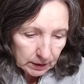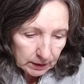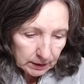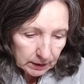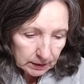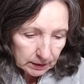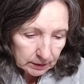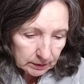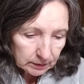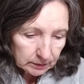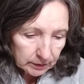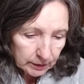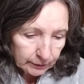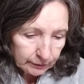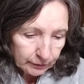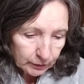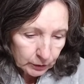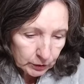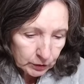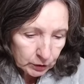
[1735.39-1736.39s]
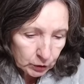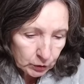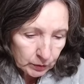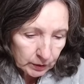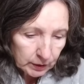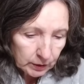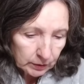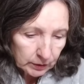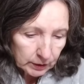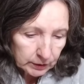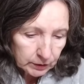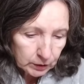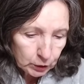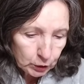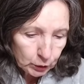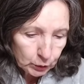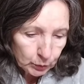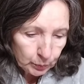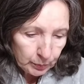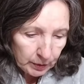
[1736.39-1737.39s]
Uh, the first trigger is
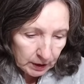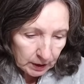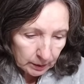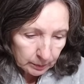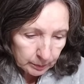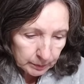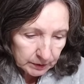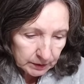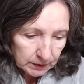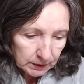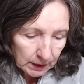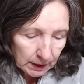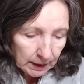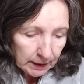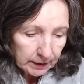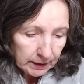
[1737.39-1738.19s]
two beeps.